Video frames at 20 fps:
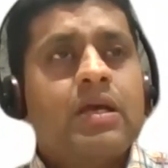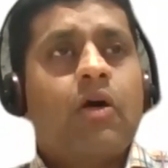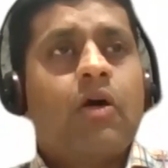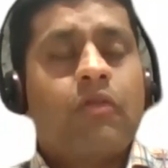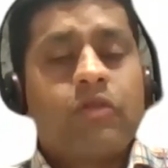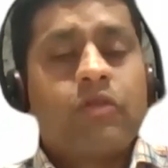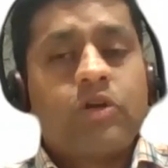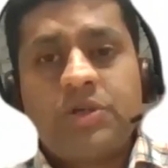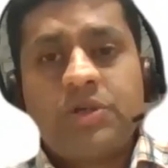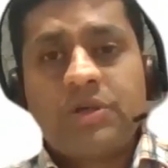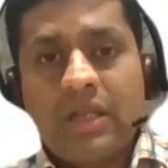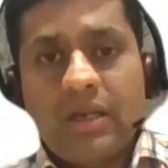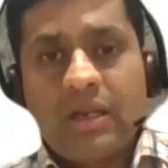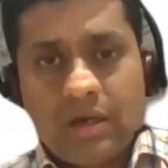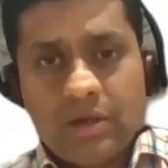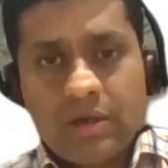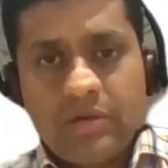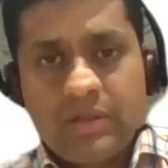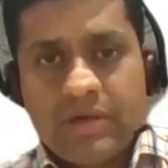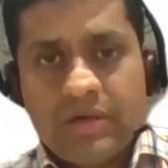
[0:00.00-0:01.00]
Of course, you can
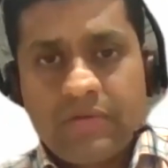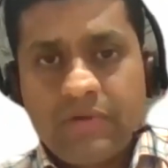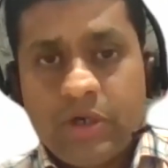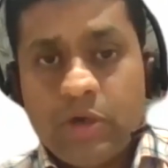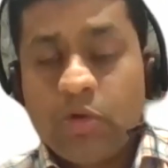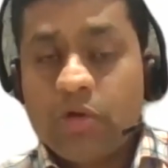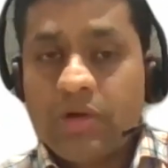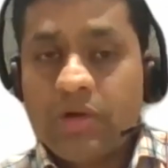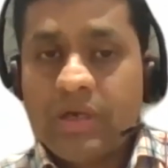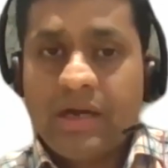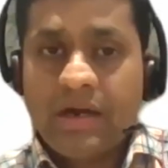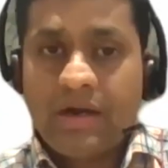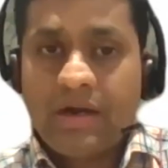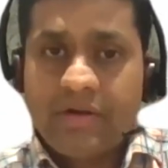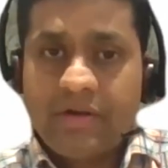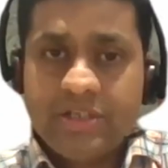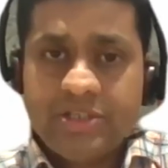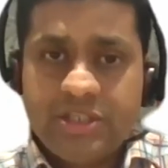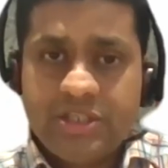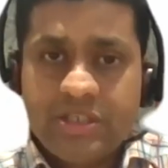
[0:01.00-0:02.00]
argue that we do only
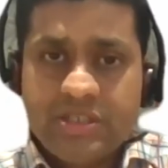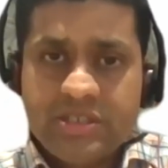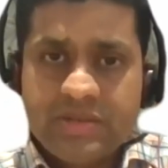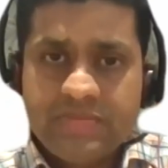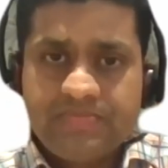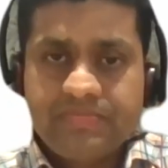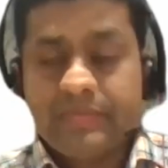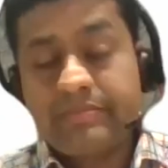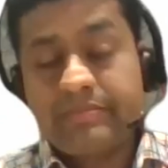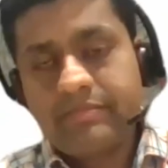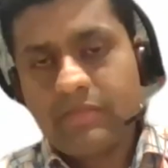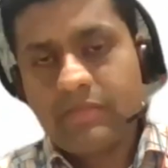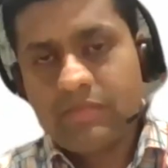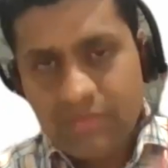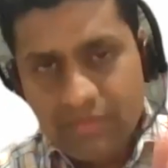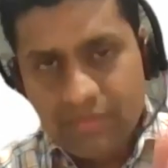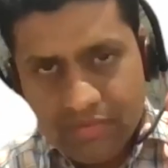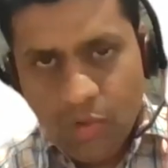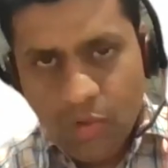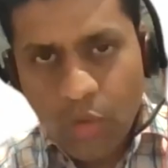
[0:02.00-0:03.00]
100 genes,
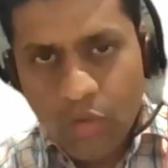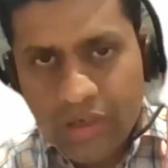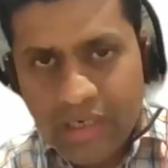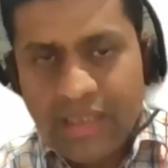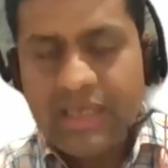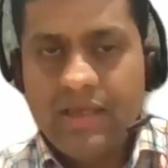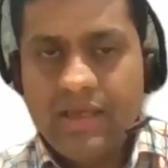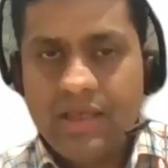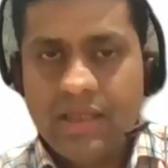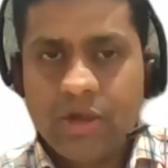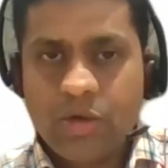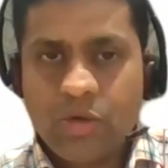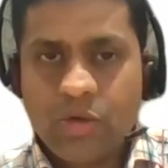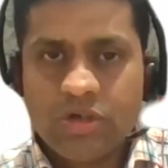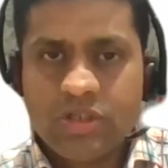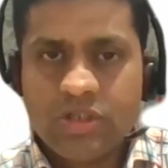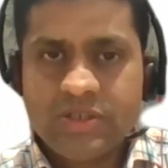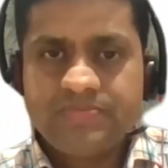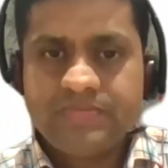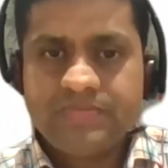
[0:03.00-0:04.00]
only in
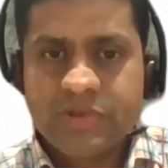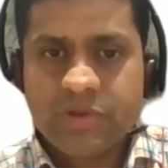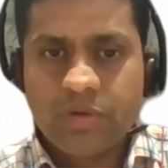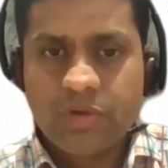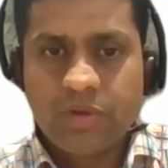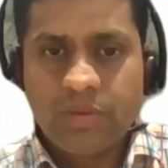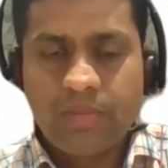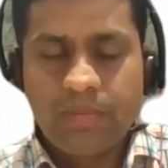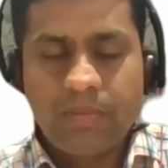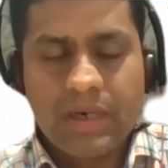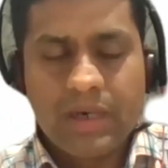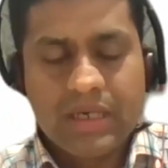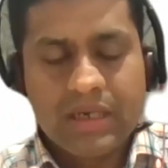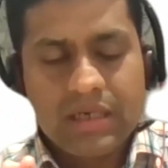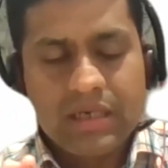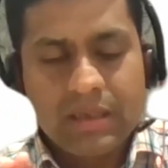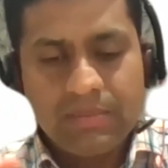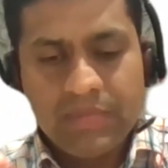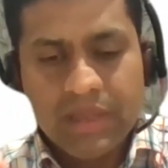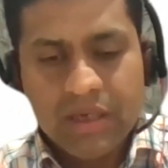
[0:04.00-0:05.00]
quotes. So, but
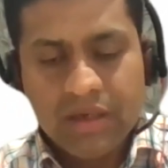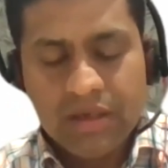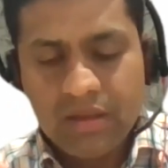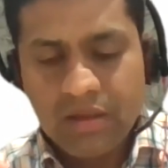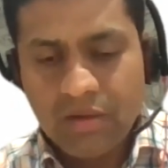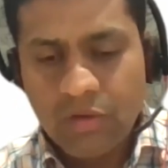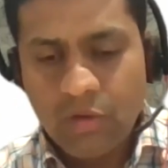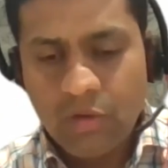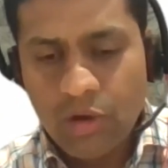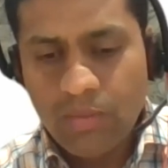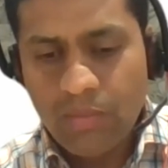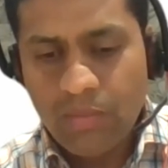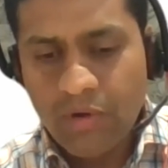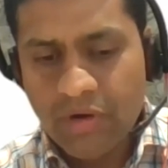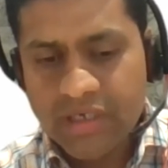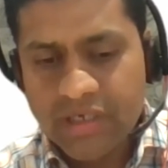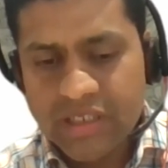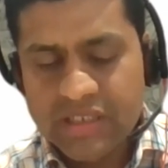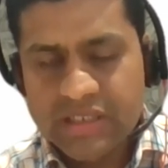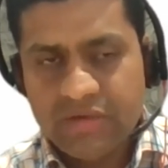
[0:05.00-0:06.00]
the, the, the, whole
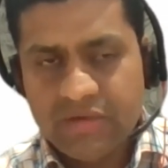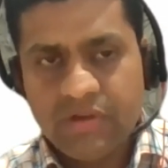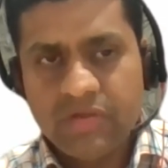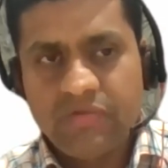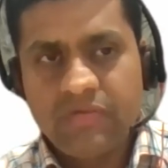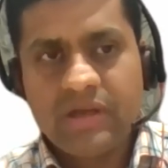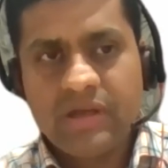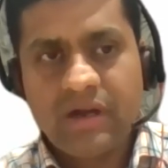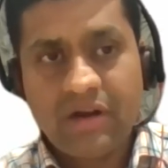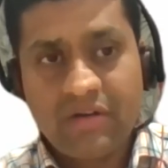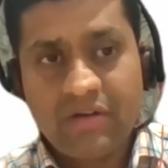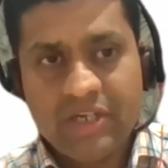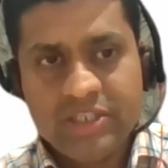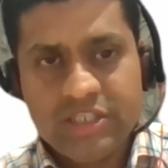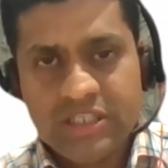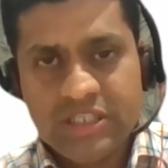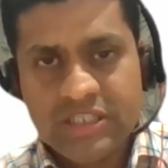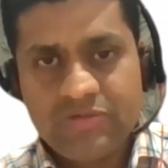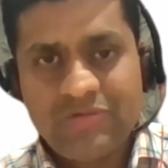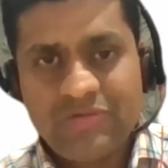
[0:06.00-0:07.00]
point is even with 100
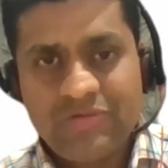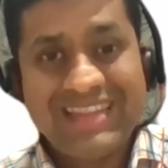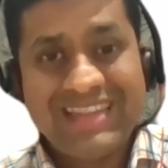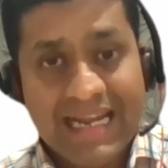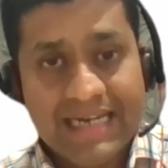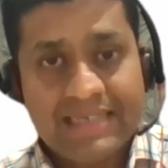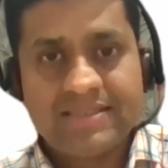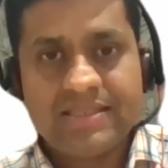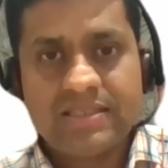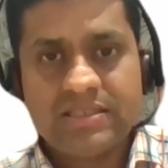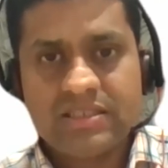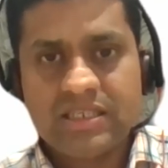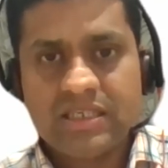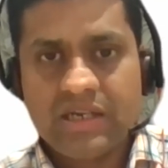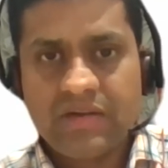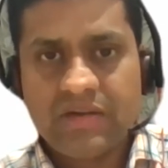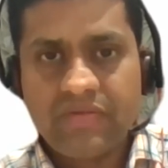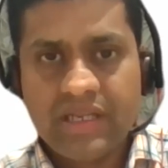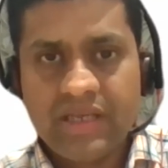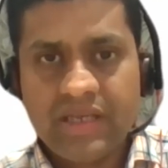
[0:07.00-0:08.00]
genes, with that
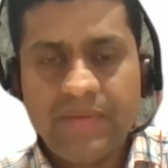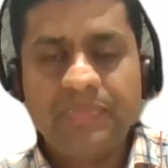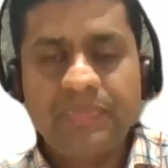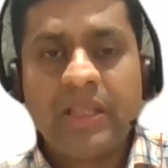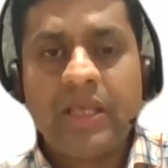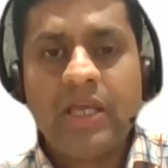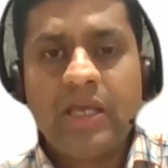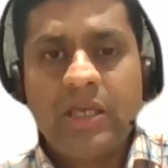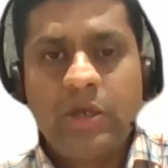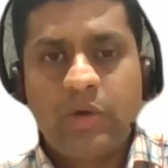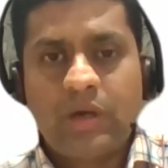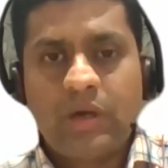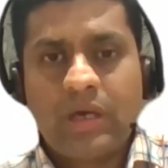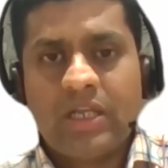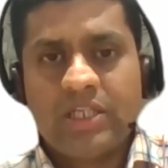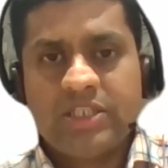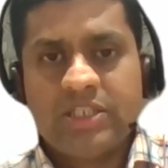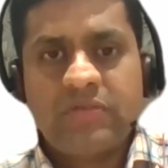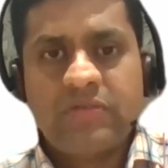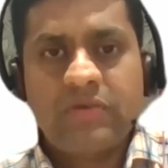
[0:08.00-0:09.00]
sensitivity, you
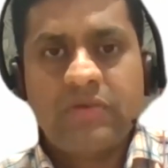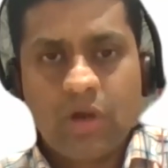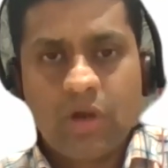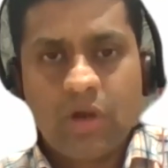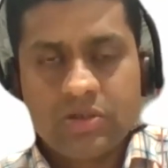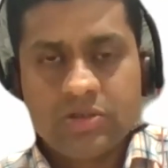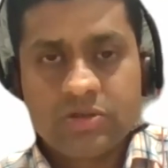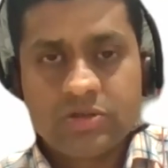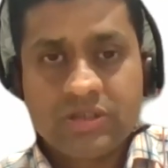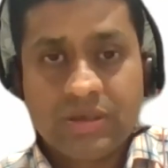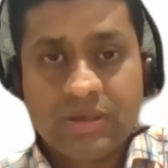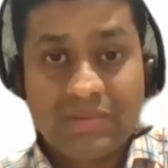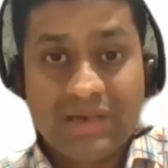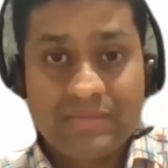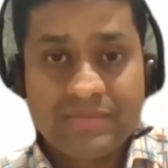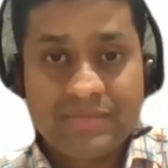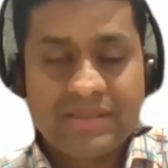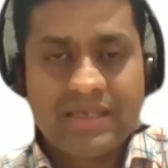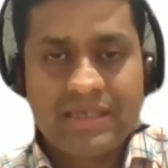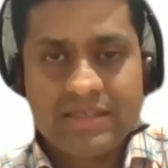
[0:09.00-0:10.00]
can achieve a lot. So
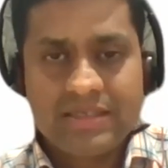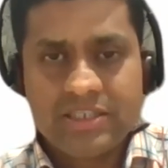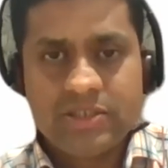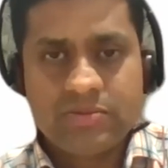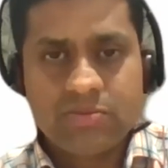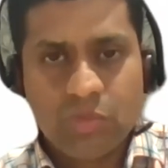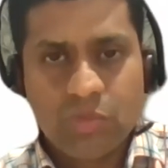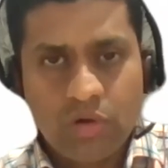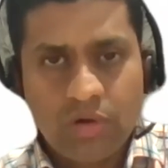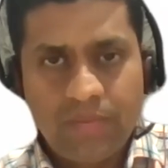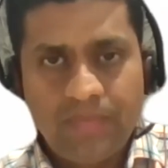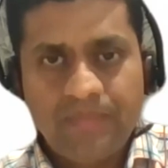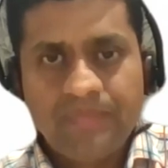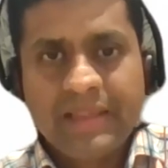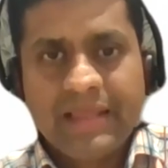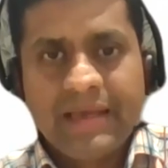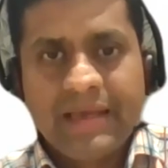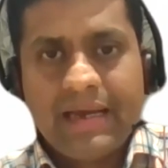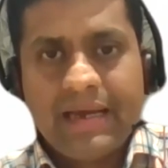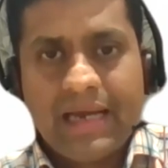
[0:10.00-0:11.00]
sometimes less is more
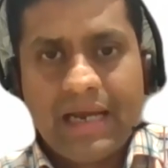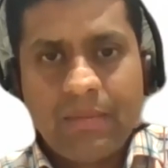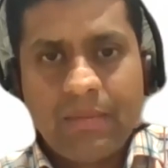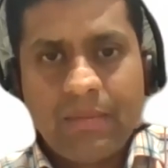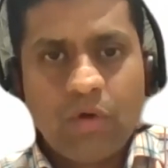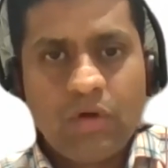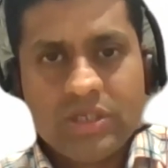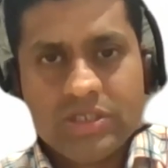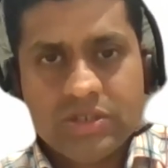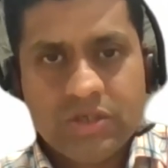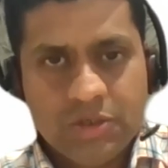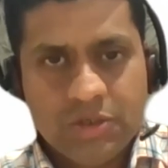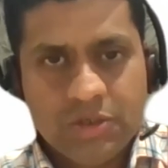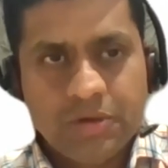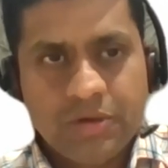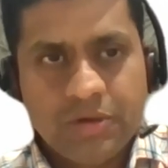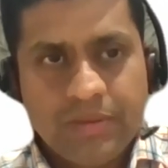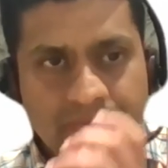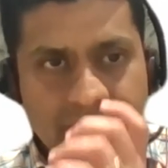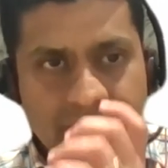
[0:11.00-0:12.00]
and more is not
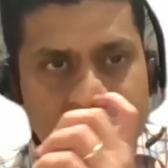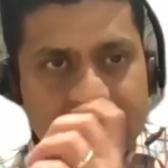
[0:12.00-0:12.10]
good.